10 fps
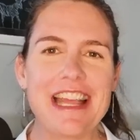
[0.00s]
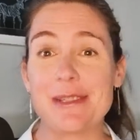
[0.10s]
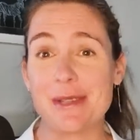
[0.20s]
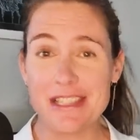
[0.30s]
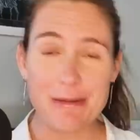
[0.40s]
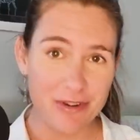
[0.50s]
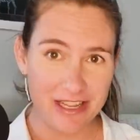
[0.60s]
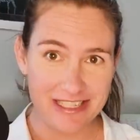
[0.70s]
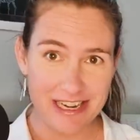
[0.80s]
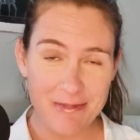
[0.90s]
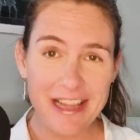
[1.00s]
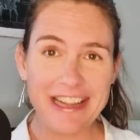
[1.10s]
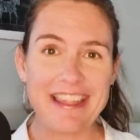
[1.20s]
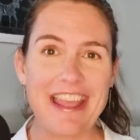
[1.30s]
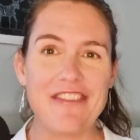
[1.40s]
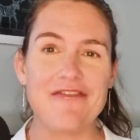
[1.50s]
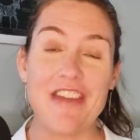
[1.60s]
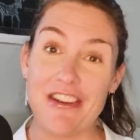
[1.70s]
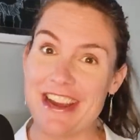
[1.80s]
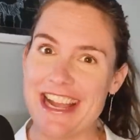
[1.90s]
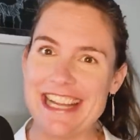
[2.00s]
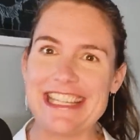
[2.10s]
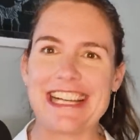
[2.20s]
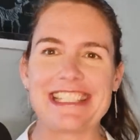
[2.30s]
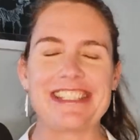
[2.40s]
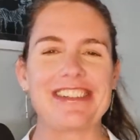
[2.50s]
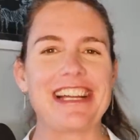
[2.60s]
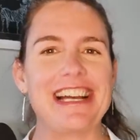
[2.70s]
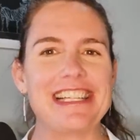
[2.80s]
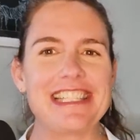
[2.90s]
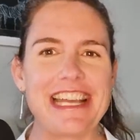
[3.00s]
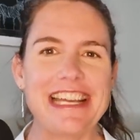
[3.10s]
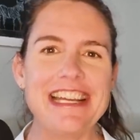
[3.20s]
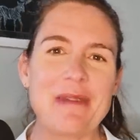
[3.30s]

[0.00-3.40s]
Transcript: That's because I bought it in Denmark and they have very high taxes on cars there.